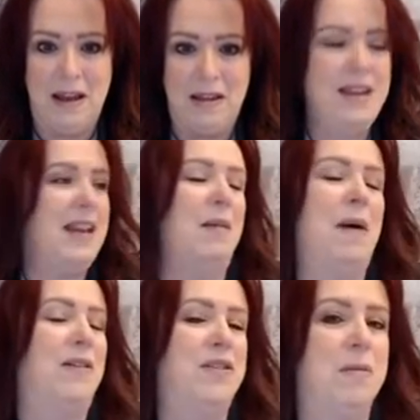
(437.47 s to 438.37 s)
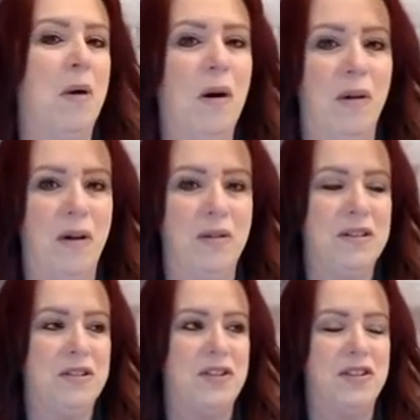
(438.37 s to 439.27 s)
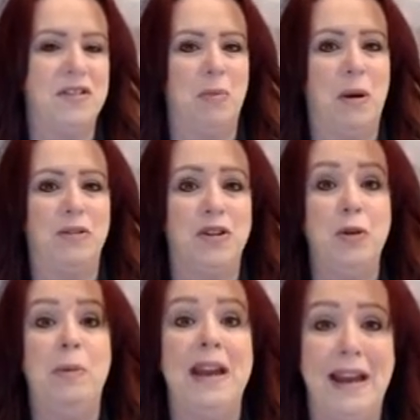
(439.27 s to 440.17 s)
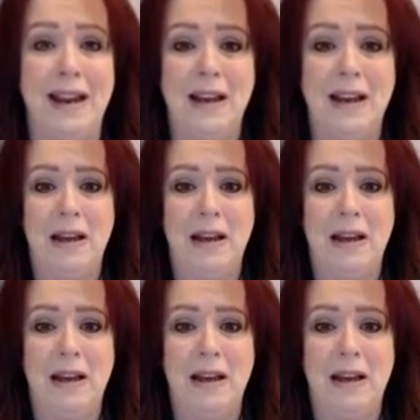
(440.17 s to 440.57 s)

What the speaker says: Thinking about tomorrow is just, too big.